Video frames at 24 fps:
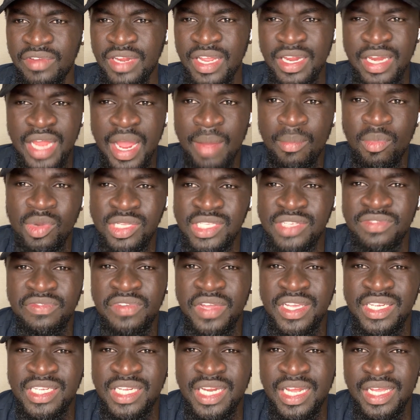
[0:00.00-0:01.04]
have that
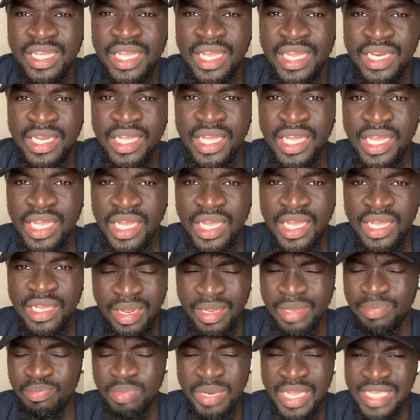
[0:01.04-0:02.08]
motivation again.
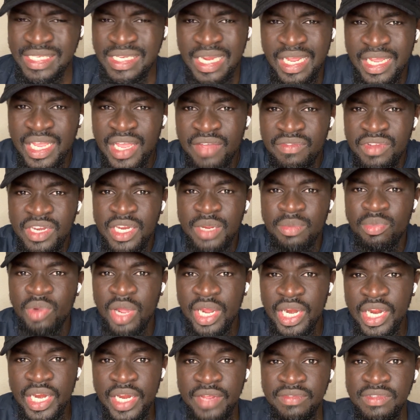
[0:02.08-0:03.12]
Like players like Kevin De
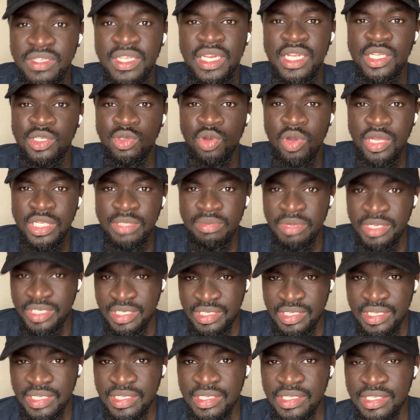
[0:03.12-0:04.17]
Bruyne, they've seen it all at
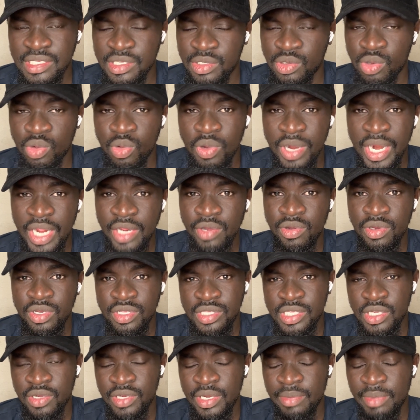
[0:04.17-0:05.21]
Manchester City. So what are you
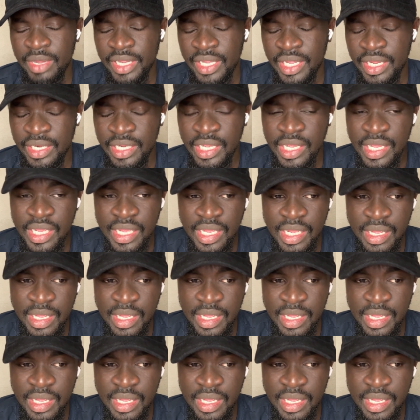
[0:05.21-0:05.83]
going to tell them again?